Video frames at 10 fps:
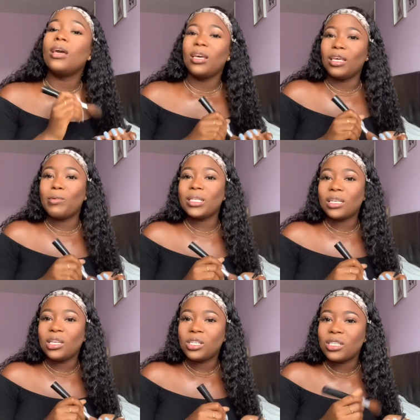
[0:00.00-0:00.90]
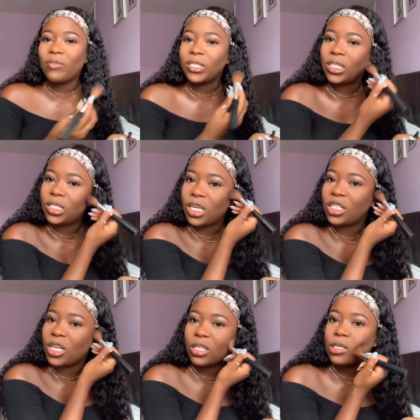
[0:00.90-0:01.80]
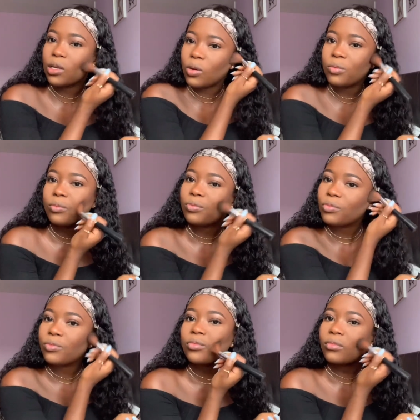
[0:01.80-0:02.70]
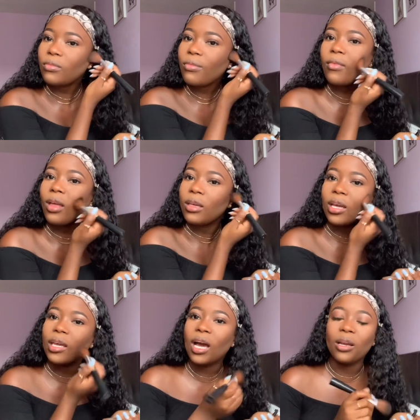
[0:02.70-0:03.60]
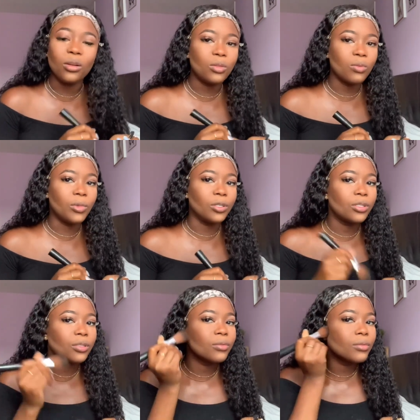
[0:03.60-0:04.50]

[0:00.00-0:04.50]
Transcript: you basically just have a C-section, so you can't do too much.